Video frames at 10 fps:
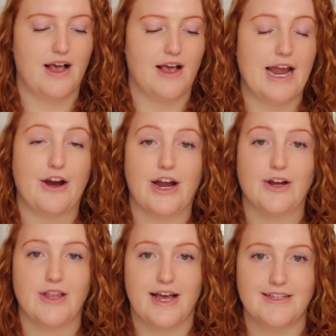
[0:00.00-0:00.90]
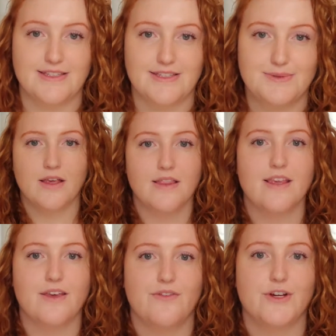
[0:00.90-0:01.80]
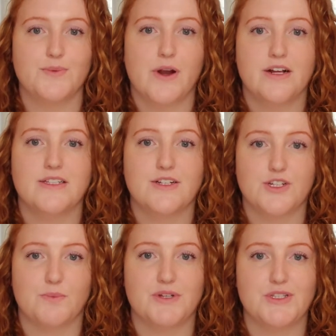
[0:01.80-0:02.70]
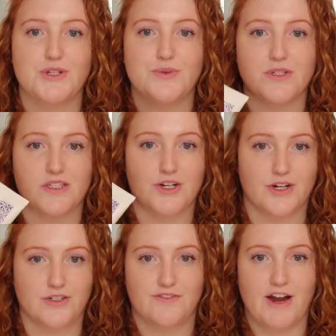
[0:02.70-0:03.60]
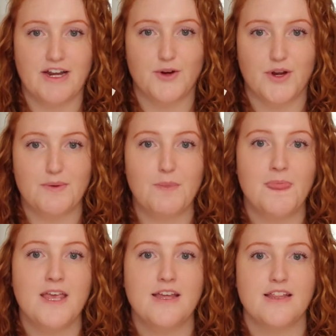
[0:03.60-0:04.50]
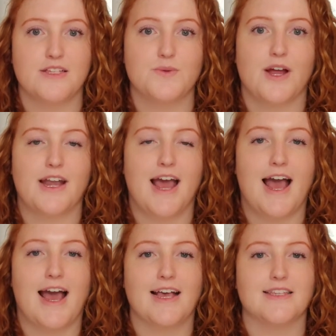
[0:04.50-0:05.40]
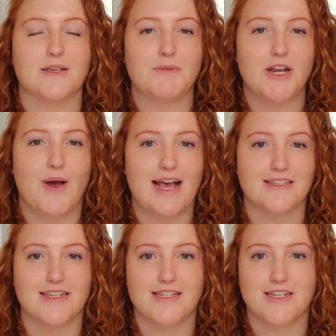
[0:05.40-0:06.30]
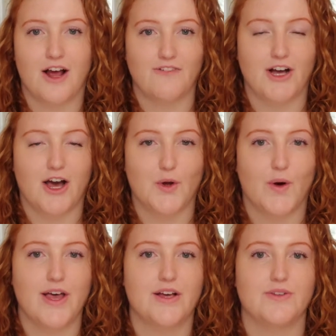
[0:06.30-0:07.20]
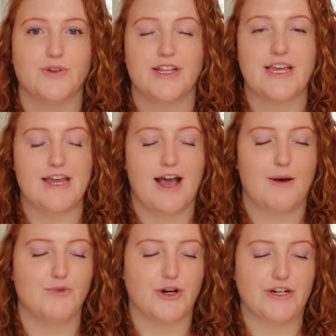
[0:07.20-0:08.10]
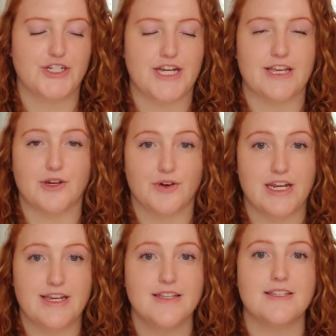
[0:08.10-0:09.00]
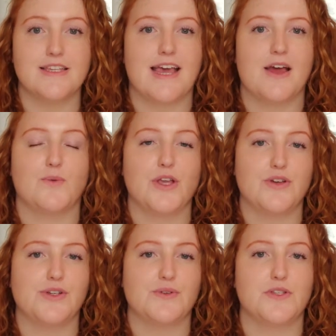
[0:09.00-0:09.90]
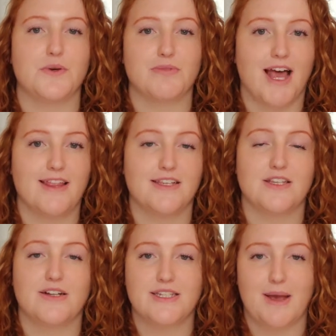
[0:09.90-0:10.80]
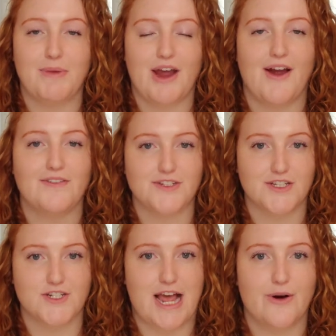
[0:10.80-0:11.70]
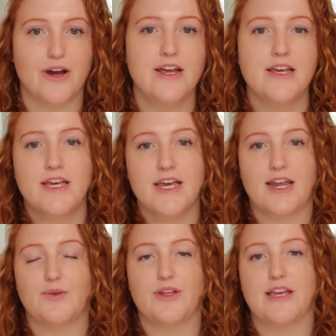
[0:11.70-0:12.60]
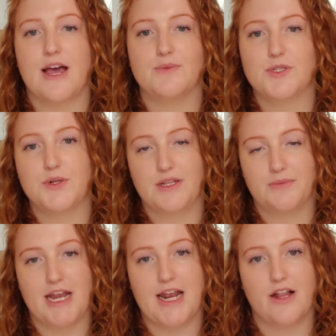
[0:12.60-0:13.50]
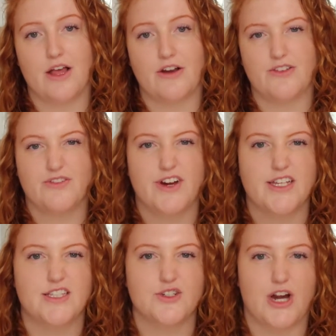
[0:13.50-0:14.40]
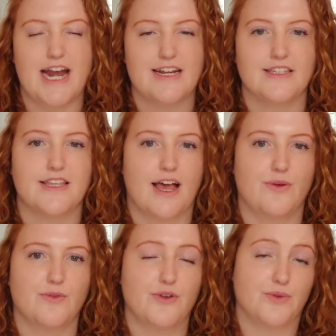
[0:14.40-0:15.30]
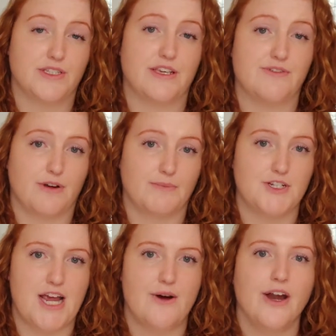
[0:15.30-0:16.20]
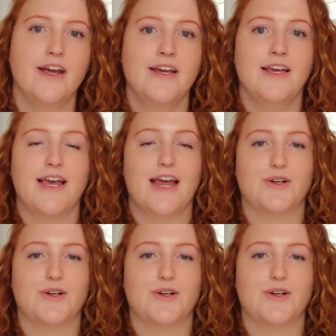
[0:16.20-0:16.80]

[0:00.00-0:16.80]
hair care lines. The first product I'll jump into is the curl defining cream. This one has amino acids and avocado oil, really nourishing ingredients. And what you do is you apply this on damp hair after the shower, and it really helps to eliminate a lot of the frizz and dryness that you receive from the shower, and